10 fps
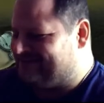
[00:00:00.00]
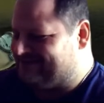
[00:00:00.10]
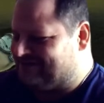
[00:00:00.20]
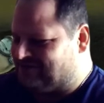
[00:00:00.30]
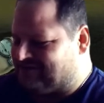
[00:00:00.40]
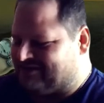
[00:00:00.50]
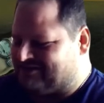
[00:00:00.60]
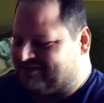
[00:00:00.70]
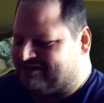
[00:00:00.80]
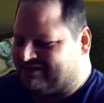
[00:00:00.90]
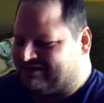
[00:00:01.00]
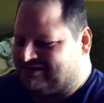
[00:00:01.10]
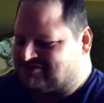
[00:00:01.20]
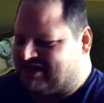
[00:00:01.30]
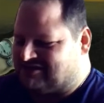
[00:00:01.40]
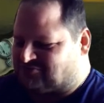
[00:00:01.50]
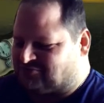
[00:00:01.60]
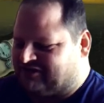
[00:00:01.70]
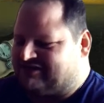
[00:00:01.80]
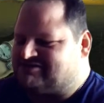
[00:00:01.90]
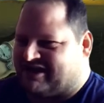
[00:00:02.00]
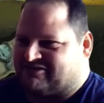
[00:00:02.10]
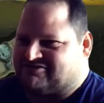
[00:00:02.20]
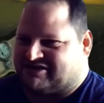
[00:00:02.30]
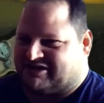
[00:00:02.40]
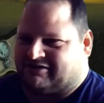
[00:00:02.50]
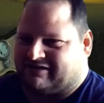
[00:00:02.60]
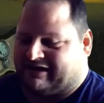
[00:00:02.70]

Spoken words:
You know, it's really challenging.